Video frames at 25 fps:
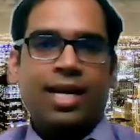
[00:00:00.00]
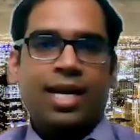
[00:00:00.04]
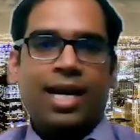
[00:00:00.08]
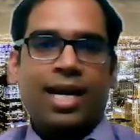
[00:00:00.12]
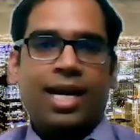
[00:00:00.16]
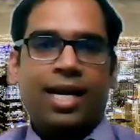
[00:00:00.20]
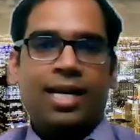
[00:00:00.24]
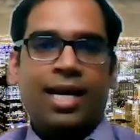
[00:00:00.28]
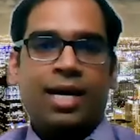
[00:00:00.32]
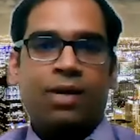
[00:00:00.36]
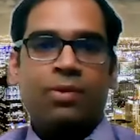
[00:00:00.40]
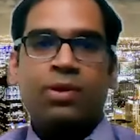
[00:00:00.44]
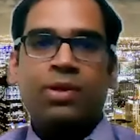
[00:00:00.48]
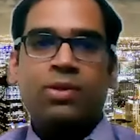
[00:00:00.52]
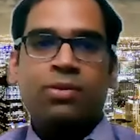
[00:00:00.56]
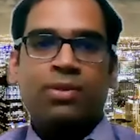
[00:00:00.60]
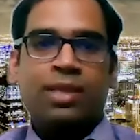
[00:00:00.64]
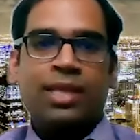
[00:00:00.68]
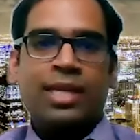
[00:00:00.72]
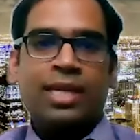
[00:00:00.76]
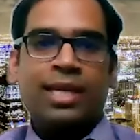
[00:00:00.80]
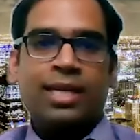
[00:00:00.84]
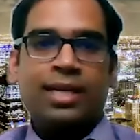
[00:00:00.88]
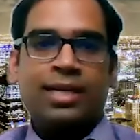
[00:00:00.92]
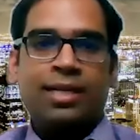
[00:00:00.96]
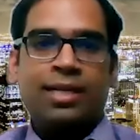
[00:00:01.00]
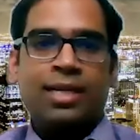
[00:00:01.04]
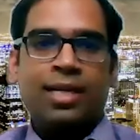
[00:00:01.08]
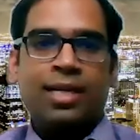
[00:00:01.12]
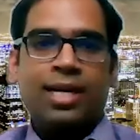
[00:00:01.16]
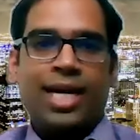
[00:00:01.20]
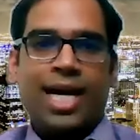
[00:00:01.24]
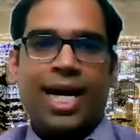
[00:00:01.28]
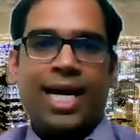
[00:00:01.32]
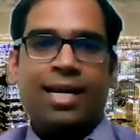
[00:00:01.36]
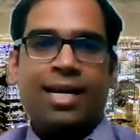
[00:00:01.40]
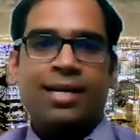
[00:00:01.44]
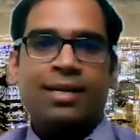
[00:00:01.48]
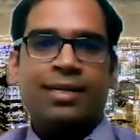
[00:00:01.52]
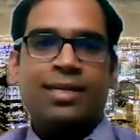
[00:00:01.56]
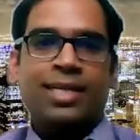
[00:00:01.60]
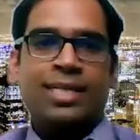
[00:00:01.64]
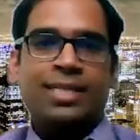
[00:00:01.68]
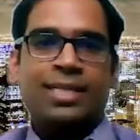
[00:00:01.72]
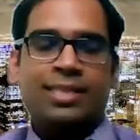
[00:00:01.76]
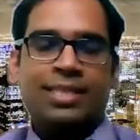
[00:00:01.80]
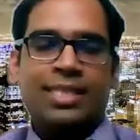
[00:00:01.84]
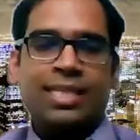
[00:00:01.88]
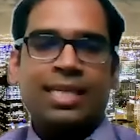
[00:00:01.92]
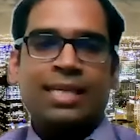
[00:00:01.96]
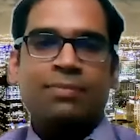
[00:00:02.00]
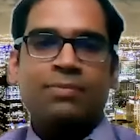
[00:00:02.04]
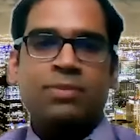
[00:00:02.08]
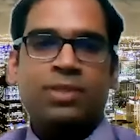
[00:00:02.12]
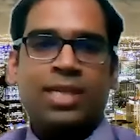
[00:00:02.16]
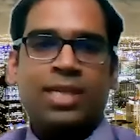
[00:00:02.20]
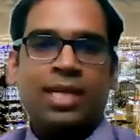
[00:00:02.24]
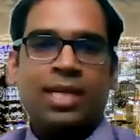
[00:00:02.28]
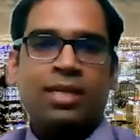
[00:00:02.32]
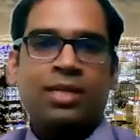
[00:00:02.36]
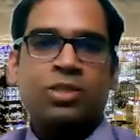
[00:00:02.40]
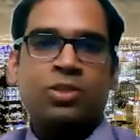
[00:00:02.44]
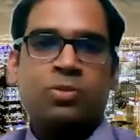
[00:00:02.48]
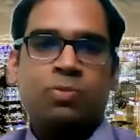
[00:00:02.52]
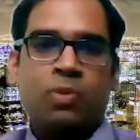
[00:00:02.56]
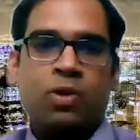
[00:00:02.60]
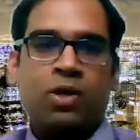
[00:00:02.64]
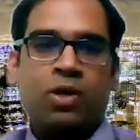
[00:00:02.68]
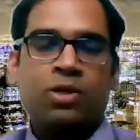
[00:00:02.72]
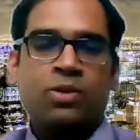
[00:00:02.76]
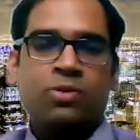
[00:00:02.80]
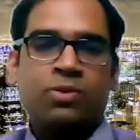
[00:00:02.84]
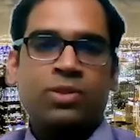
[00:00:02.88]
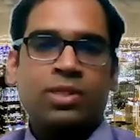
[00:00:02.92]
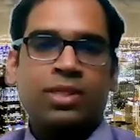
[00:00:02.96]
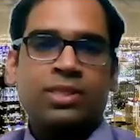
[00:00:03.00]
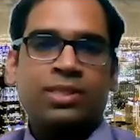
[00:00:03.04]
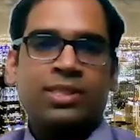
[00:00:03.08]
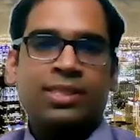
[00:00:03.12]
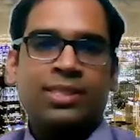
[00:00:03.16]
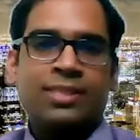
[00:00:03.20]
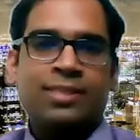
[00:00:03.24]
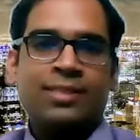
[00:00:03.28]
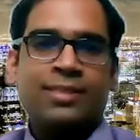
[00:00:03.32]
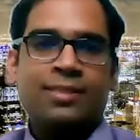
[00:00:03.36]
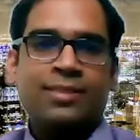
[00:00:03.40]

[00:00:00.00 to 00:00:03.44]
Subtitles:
And how do you think analytics teams can respond to this?